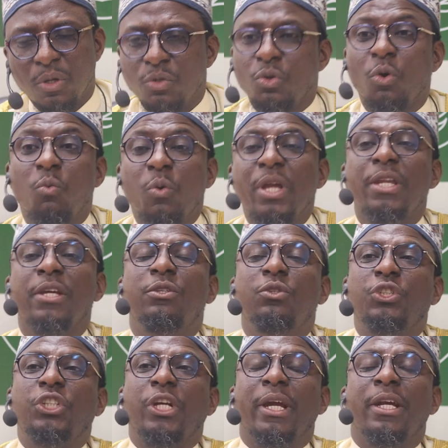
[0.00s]
So we need
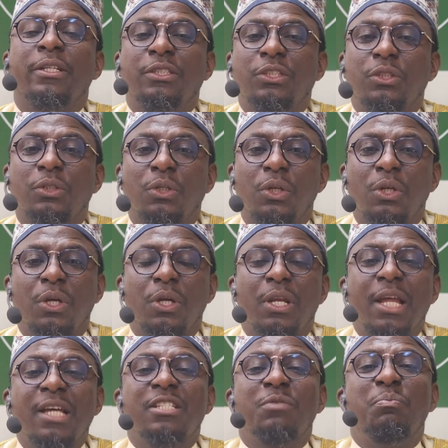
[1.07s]
to change.
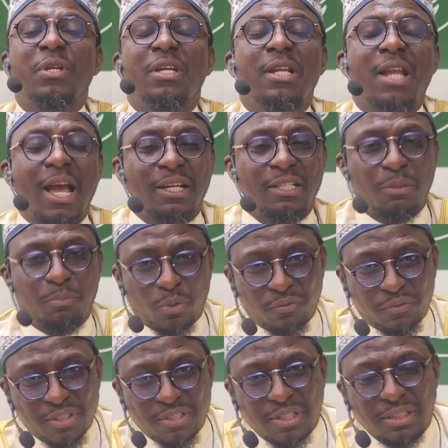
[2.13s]
Let's be like the
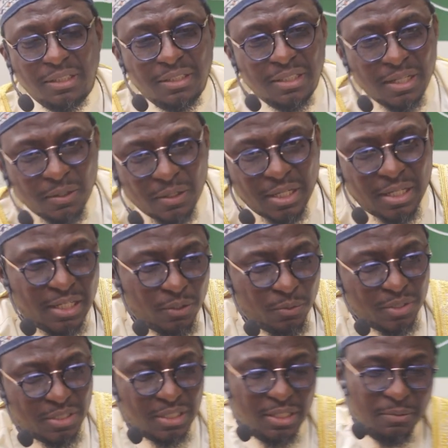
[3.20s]
Prophet sallallahu alaihi
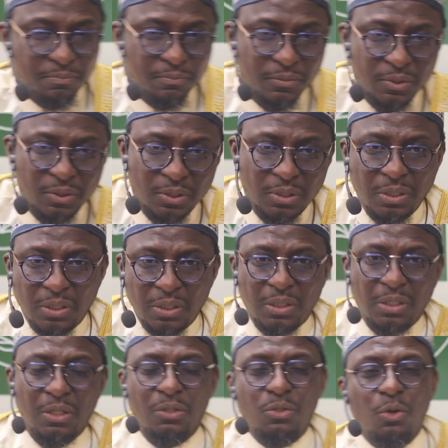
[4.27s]
wasallam.
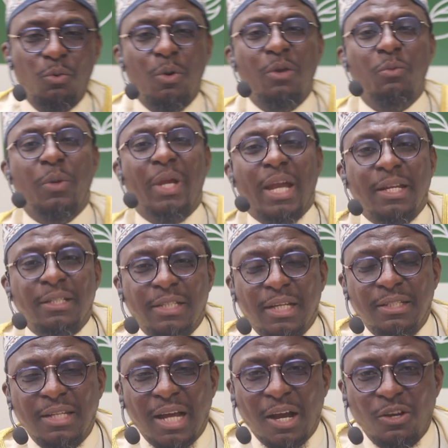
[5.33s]
So when we
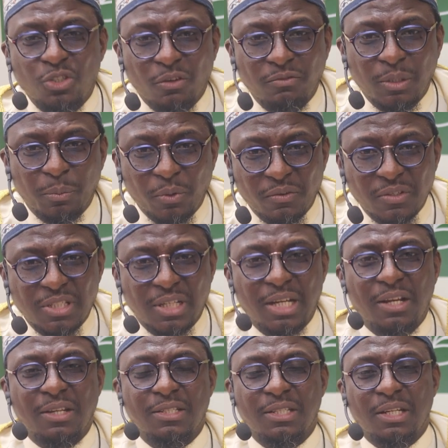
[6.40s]
entered the house of the Prophet
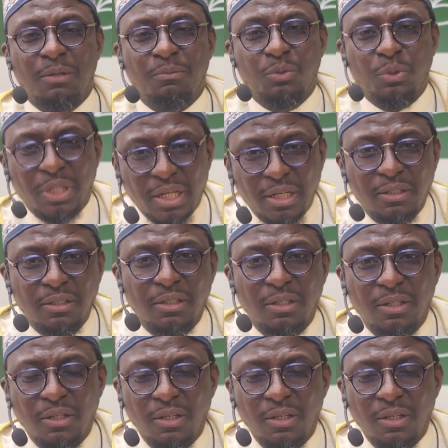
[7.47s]
sallallahu alaihi wasallam today,